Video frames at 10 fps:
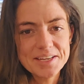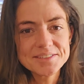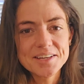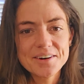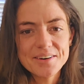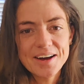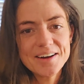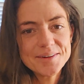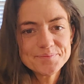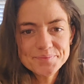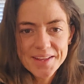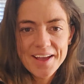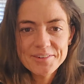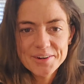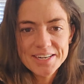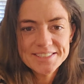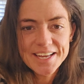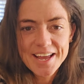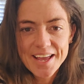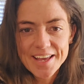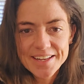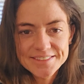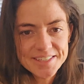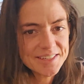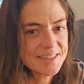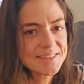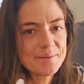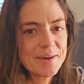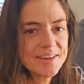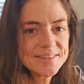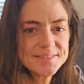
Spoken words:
So have a great day, and until next time, bye.